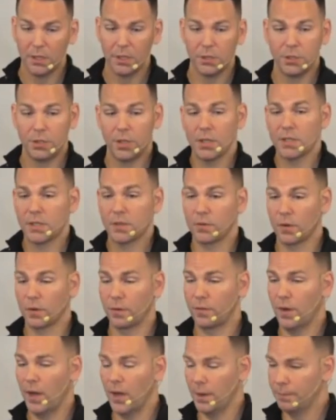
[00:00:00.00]
Just for
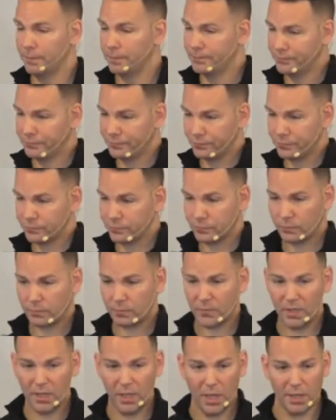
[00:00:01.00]
fun,
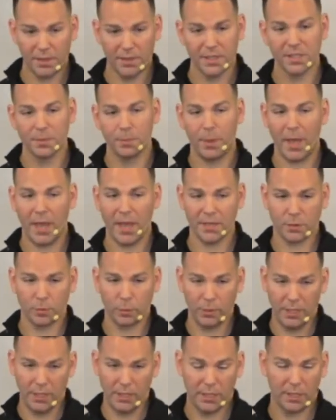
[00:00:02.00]
this past
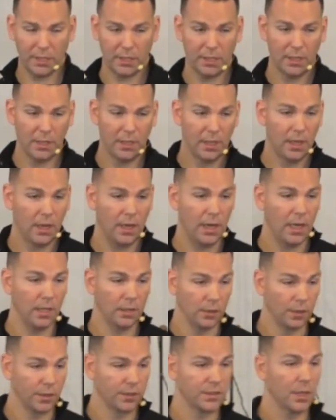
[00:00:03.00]
week, I
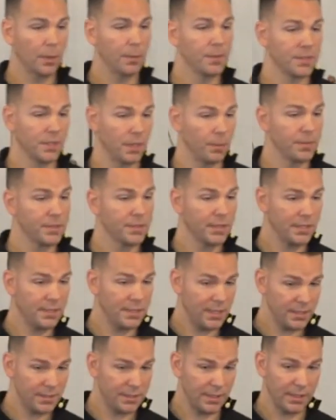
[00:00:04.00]
looked up some
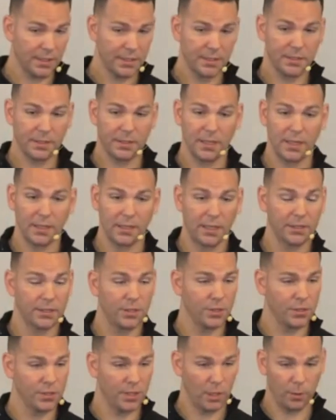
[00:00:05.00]
statistics that I'd like
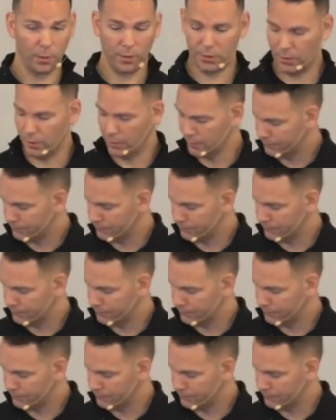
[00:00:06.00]
to share with you.